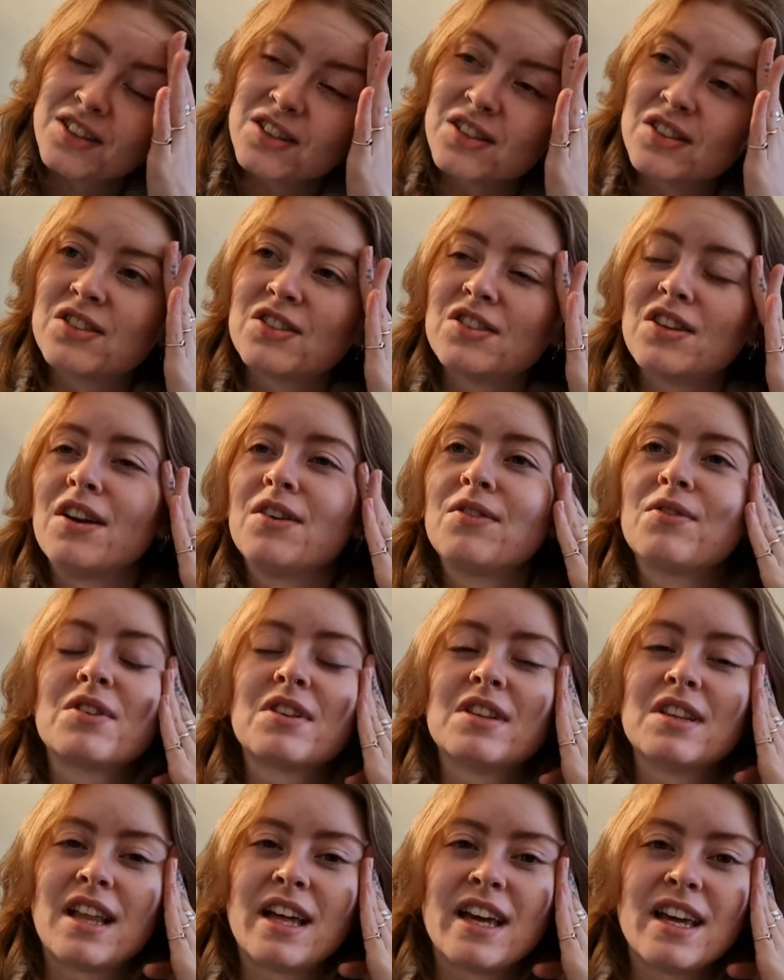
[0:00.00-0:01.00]
just general
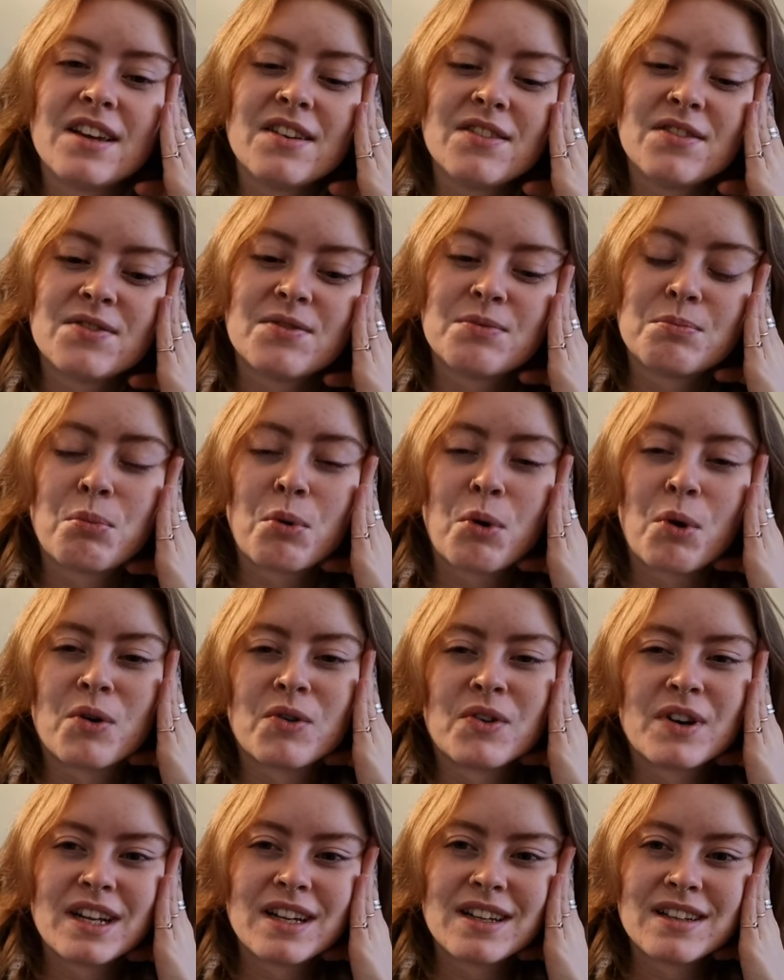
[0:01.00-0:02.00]
life,
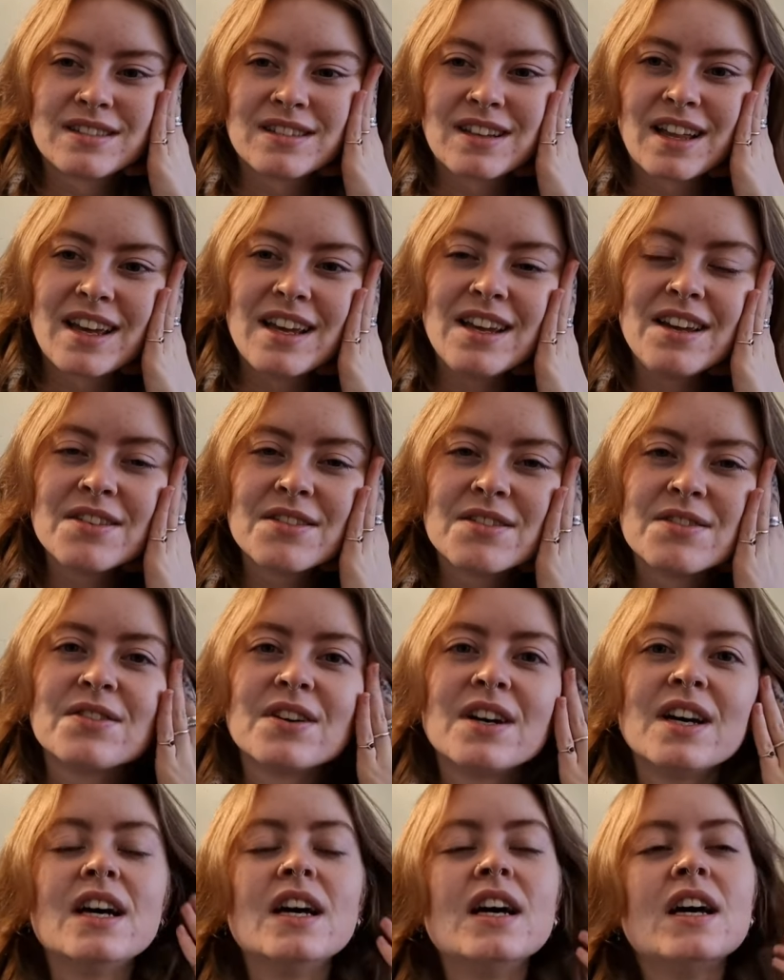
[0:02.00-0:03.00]
boring life,
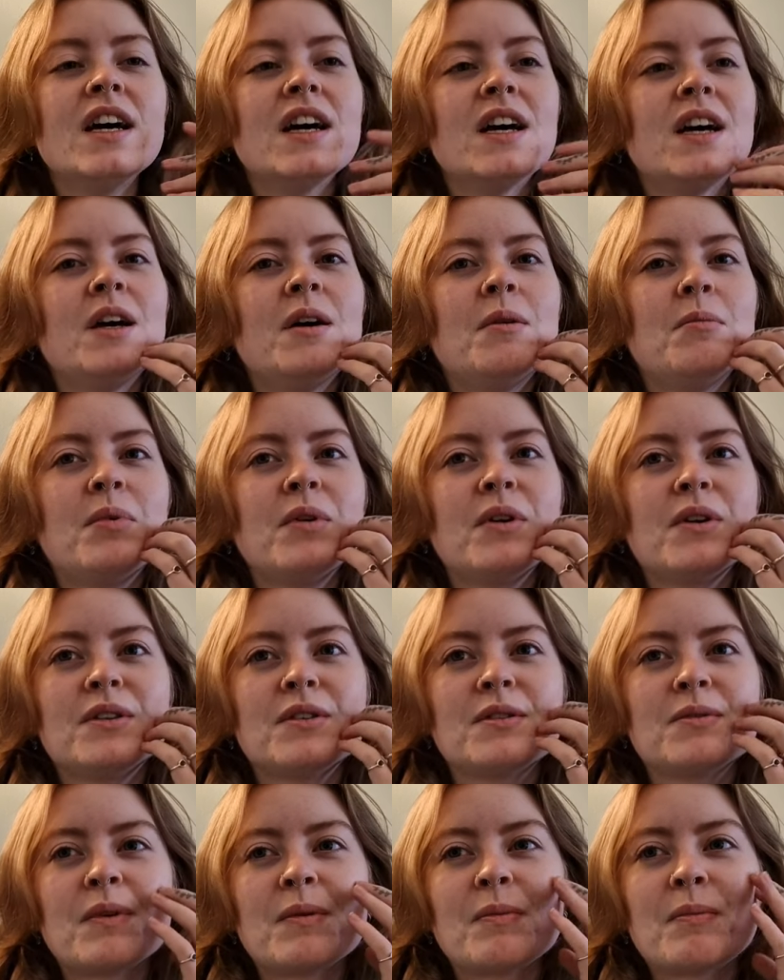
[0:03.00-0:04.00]

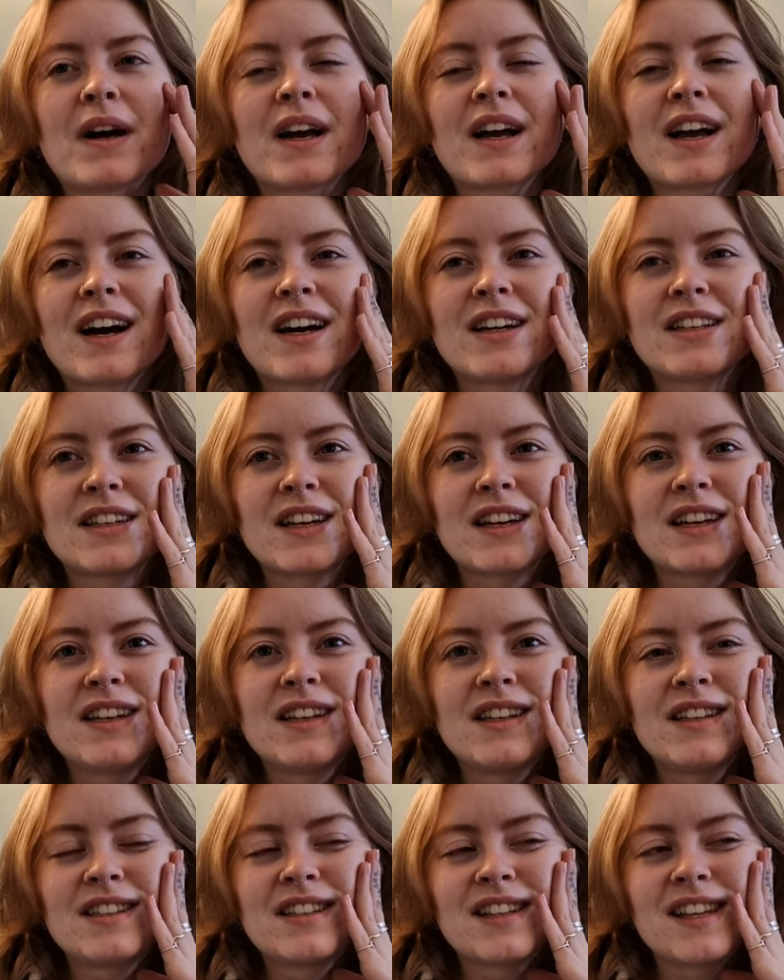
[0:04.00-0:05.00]
because when my cat
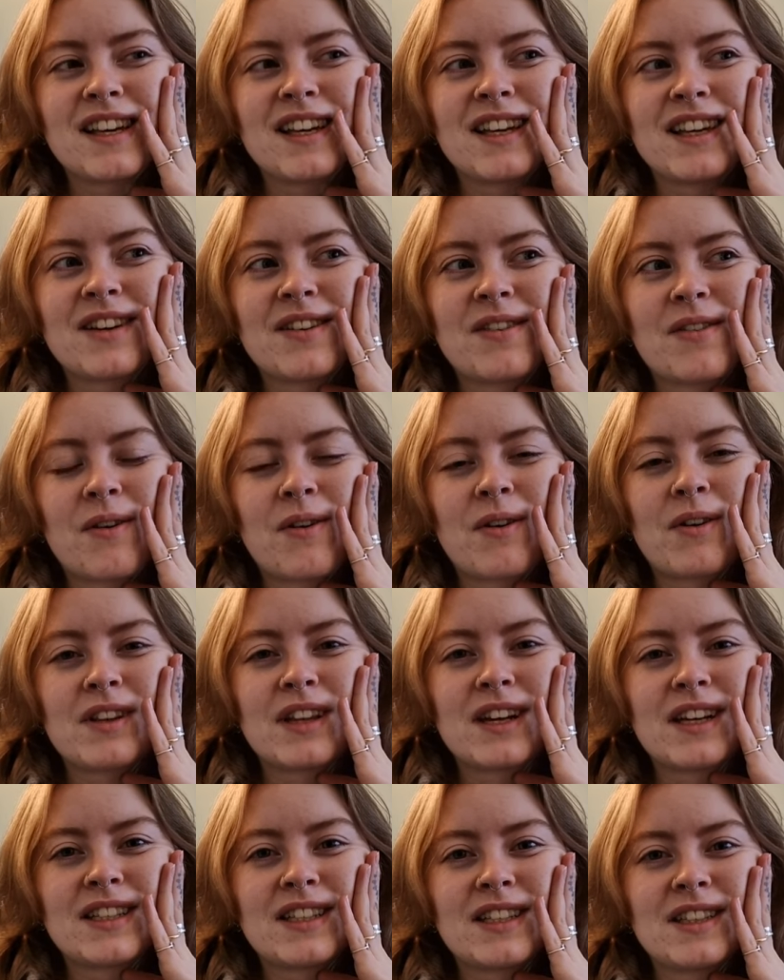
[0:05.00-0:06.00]
died, like, all
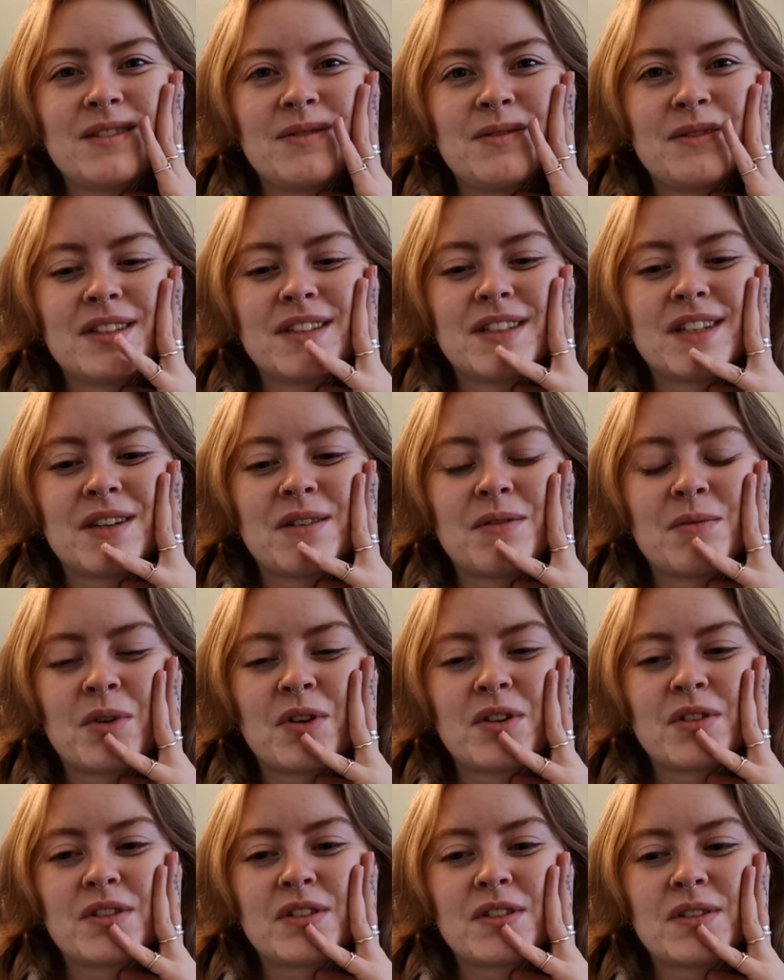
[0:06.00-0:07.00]
I did was sit and
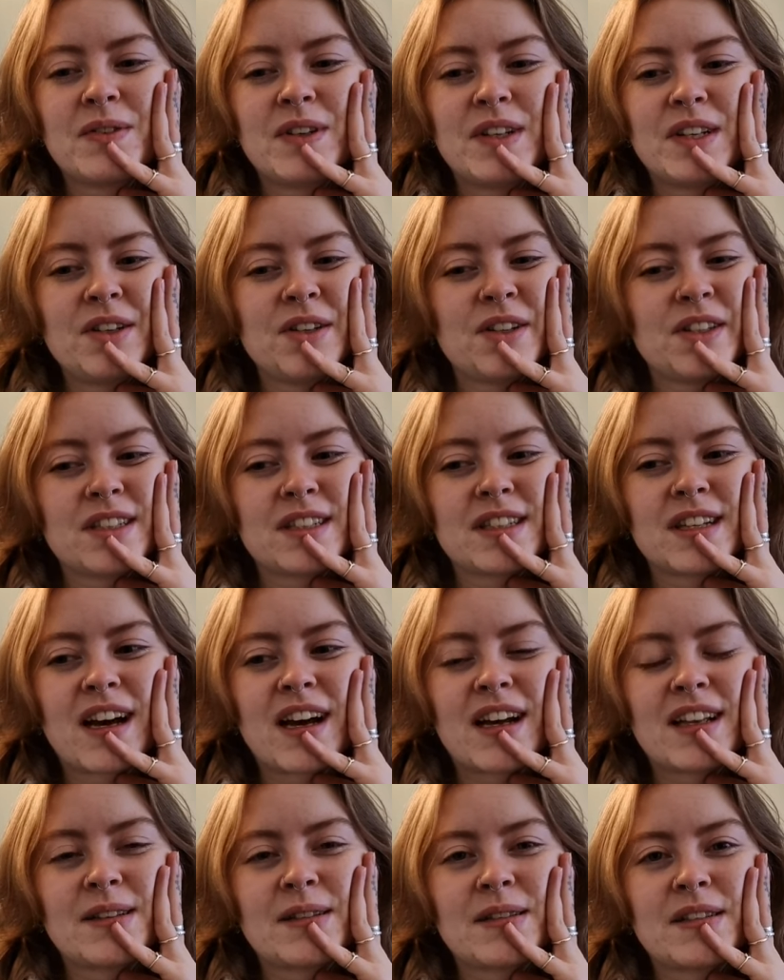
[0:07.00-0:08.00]
watch the videos that
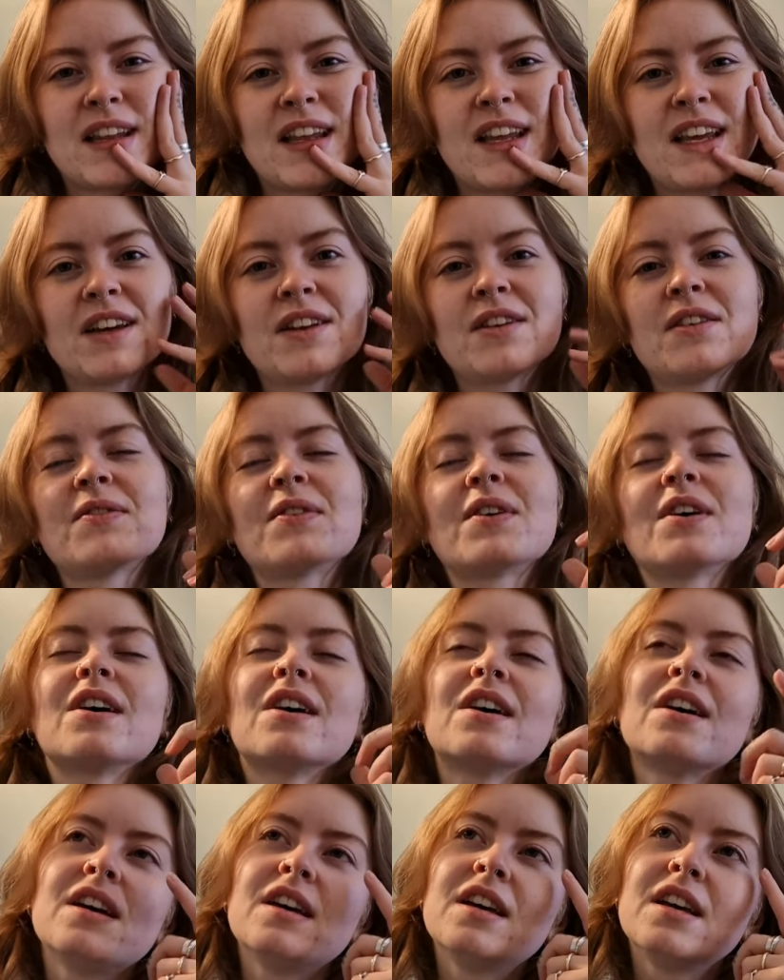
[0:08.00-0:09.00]
I'd taken of
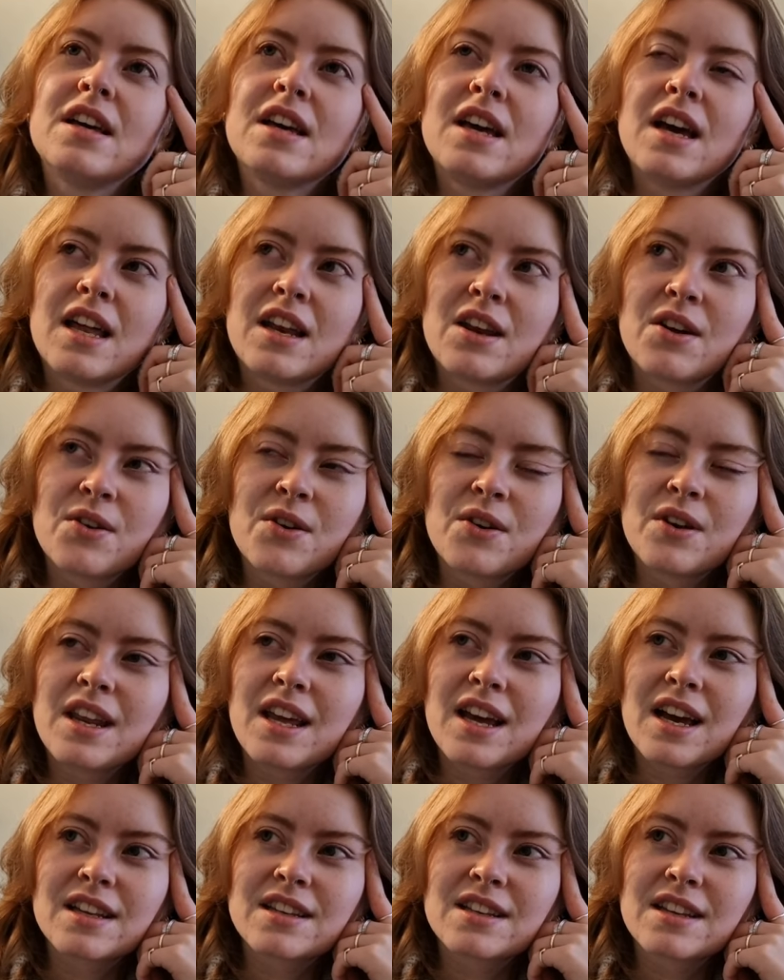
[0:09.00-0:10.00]
her, and I only
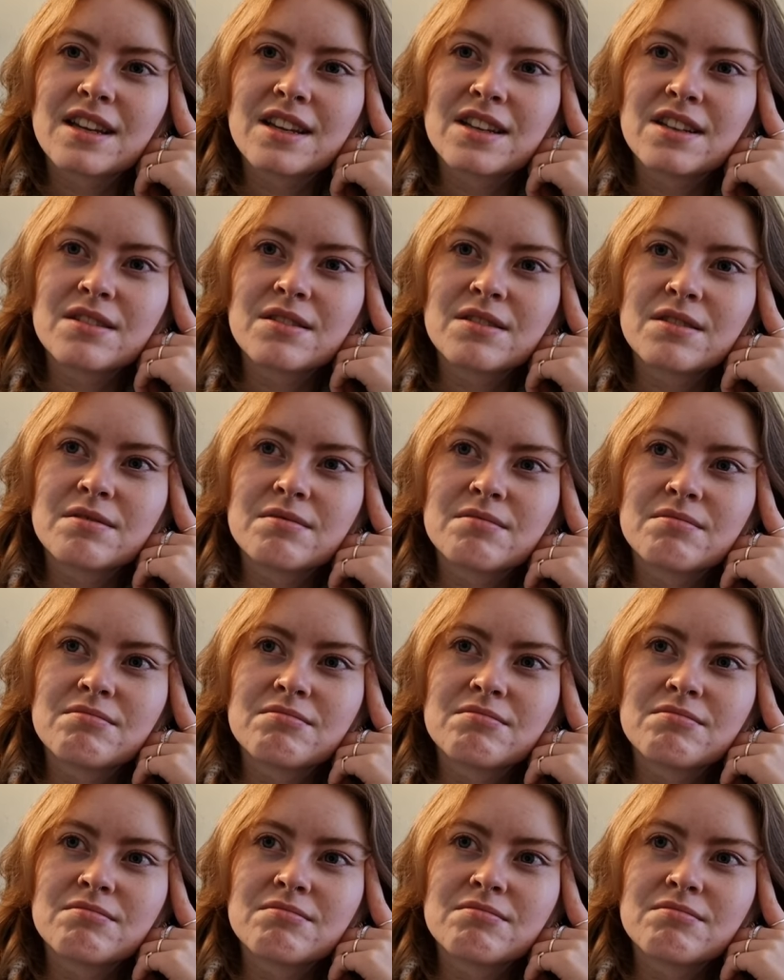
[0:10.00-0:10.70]
had, like,